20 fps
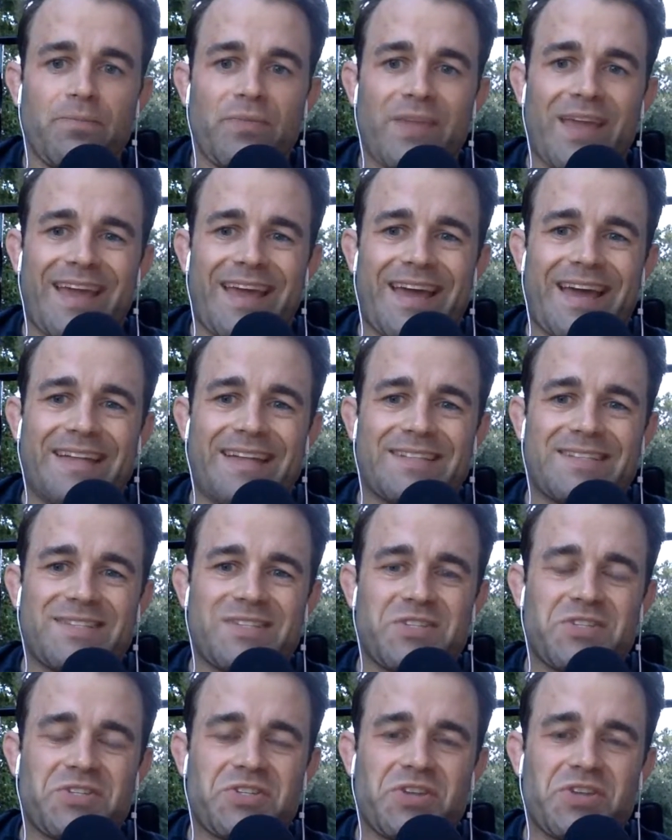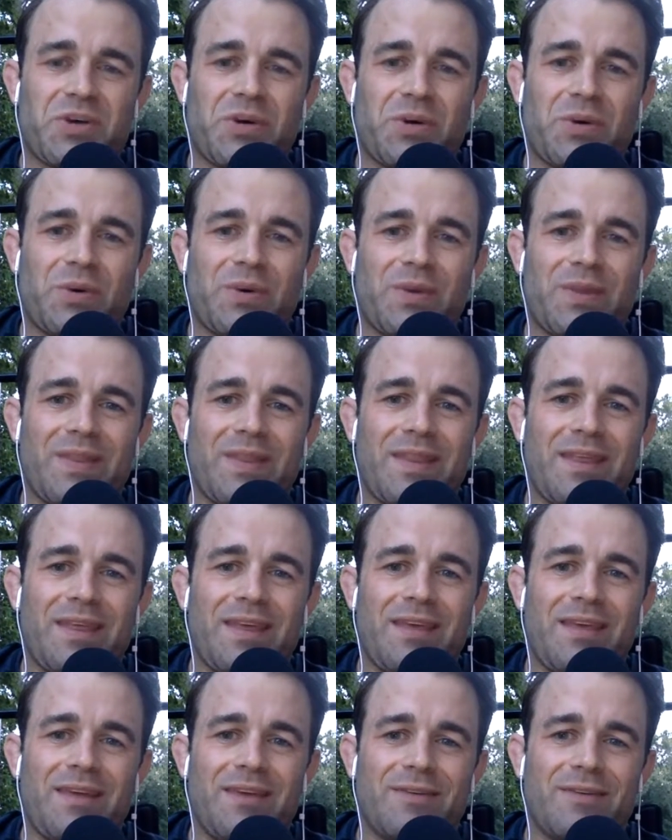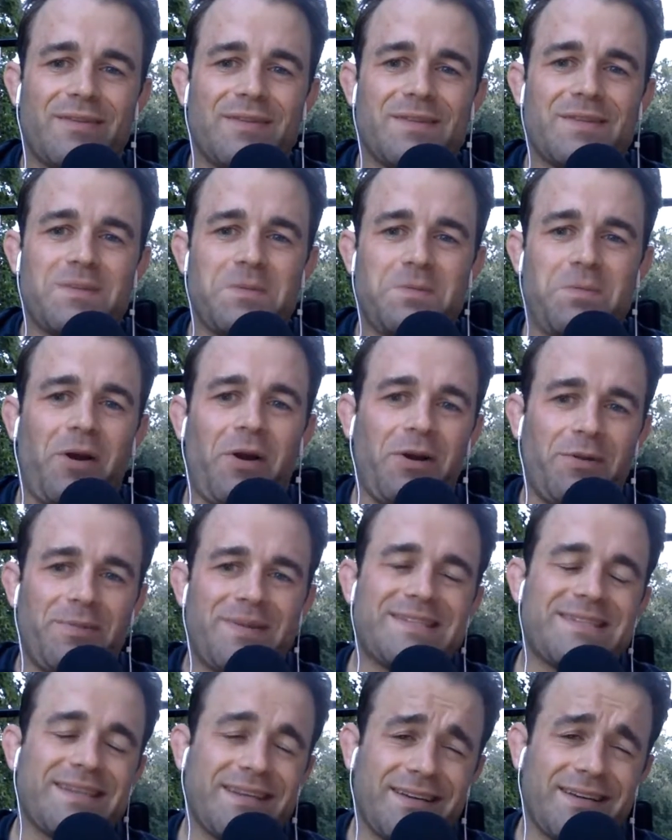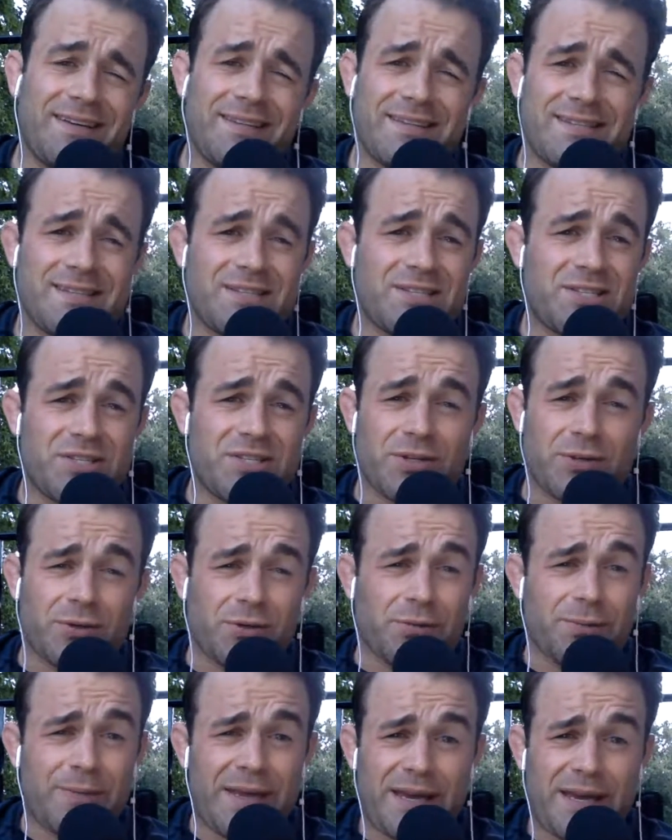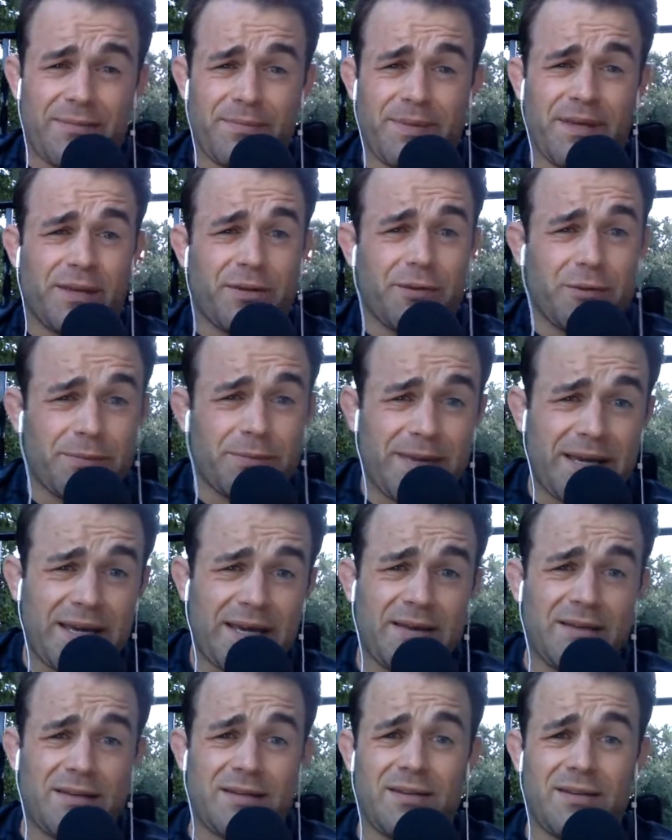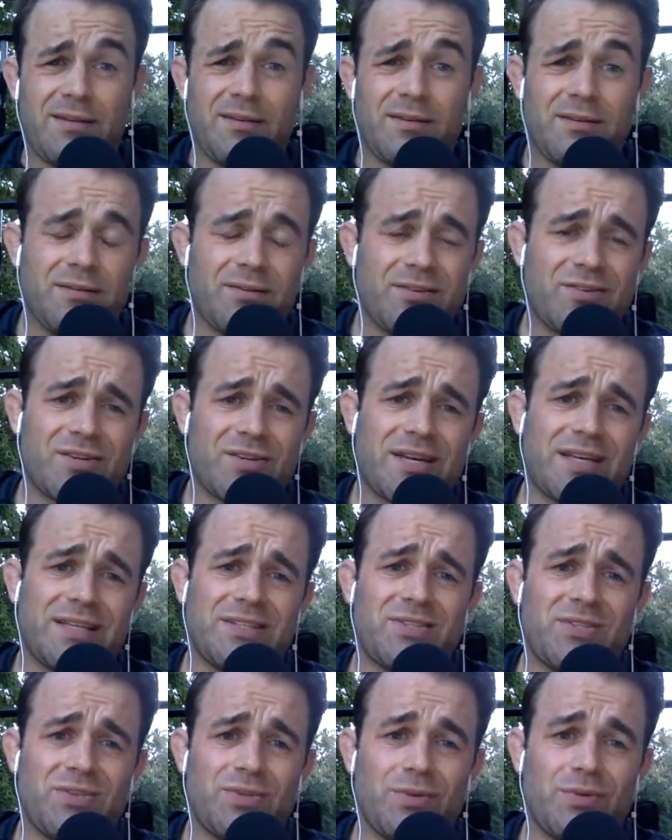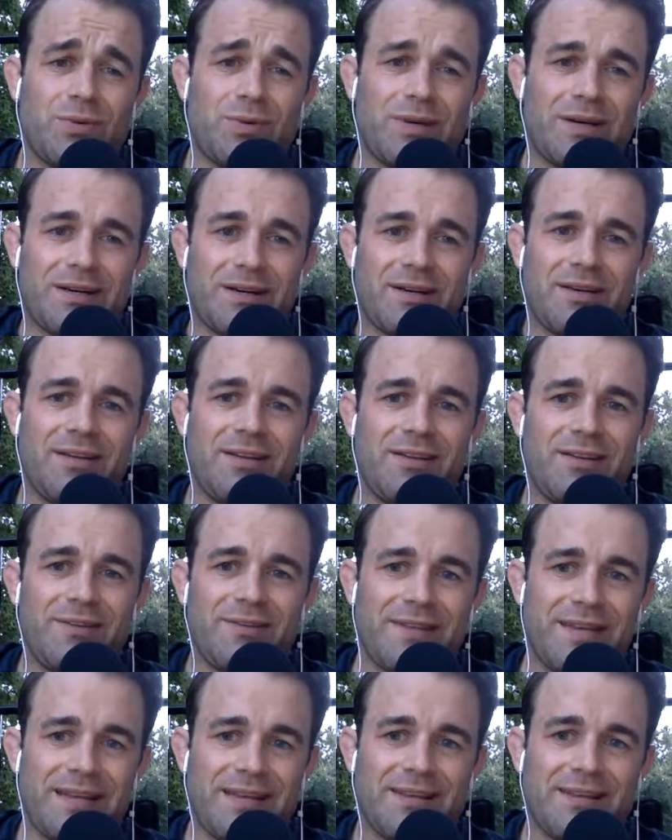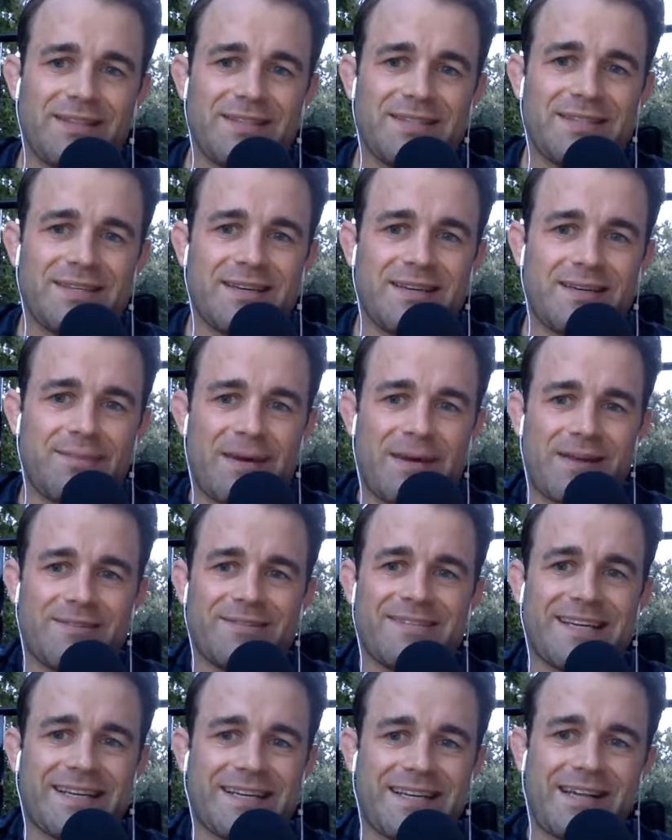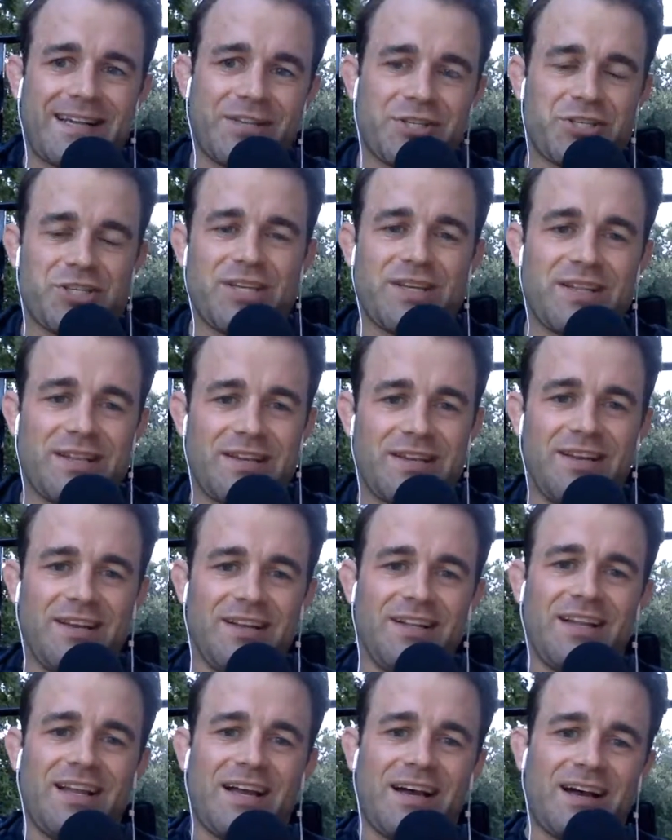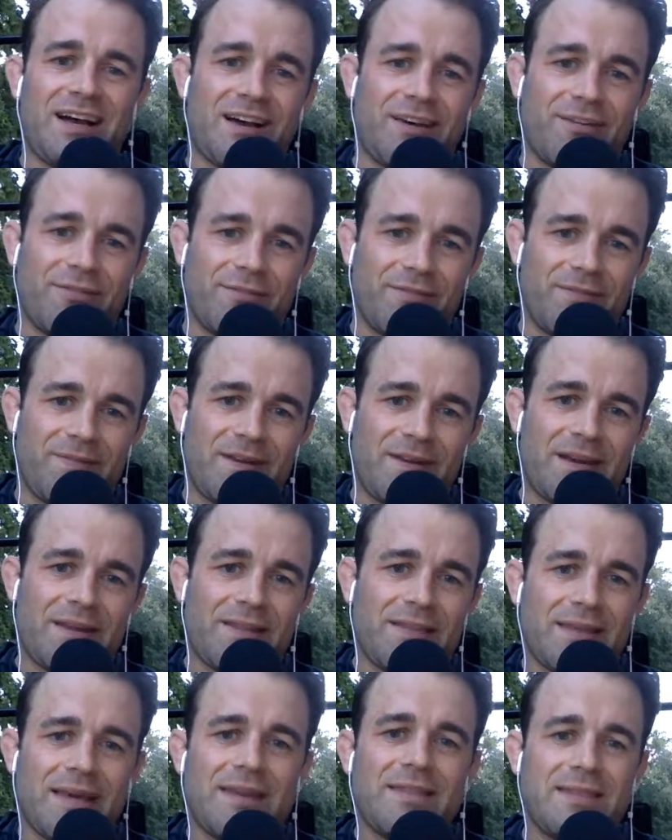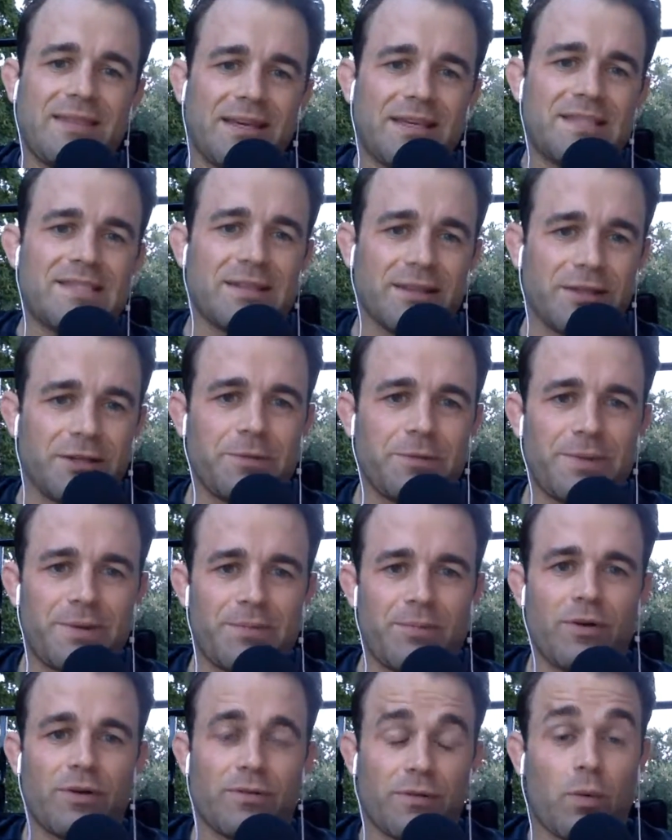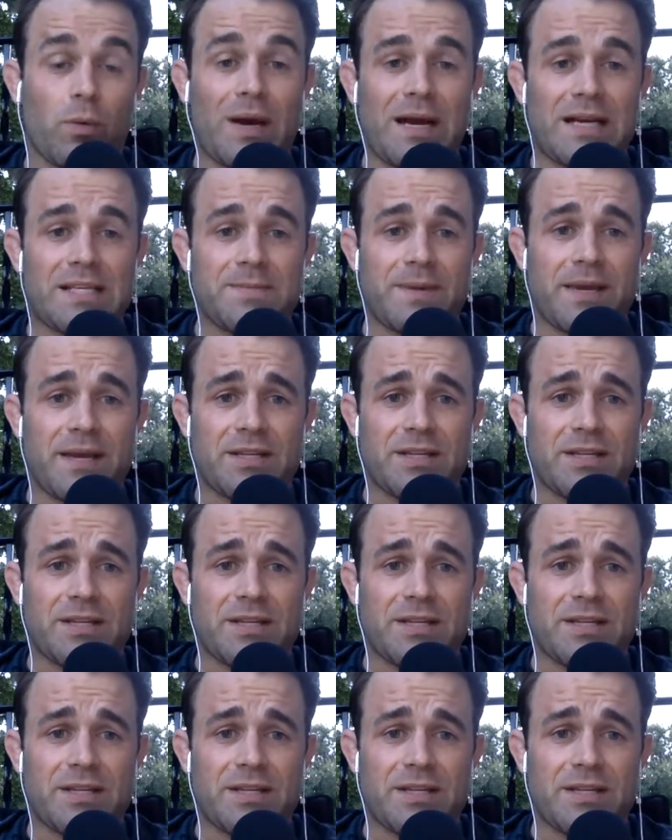And so, part of me is like, oh, this is just an old man being an old man and trying to, yell at modern technology. And then I think it's a little bit more of a wise man.